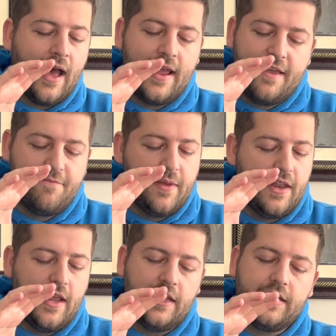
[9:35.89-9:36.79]
I have been
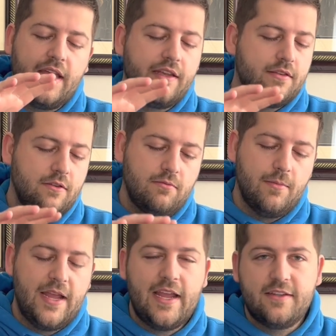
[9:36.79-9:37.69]
in cases where
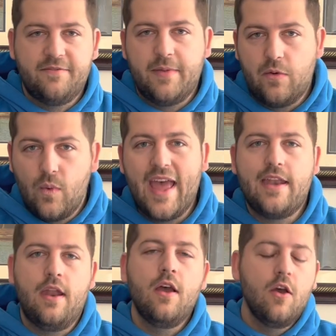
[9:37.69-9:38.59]
my hands have been
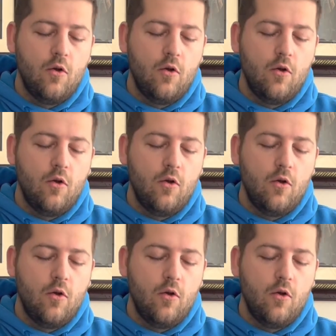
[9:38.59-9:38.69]
wet,